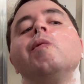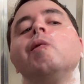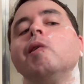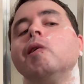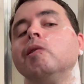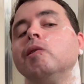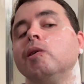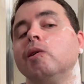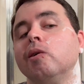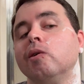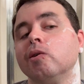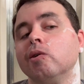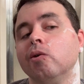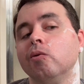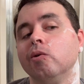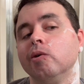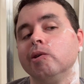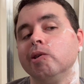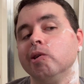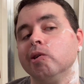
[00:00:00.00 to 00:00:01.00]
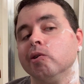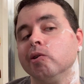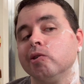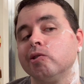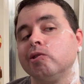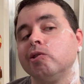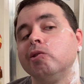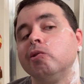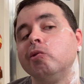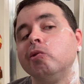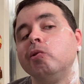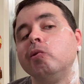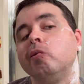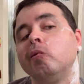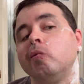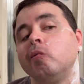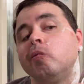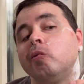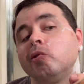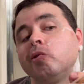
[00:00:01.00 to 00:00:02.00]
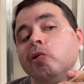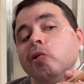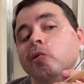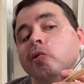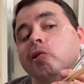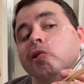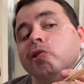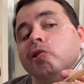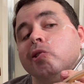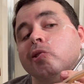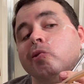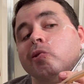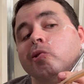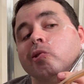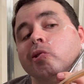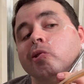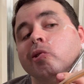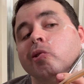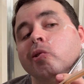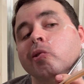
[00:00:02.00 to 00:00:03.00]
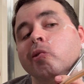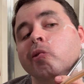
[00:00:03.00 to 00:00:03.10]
And then I'll go a year or two with no issues.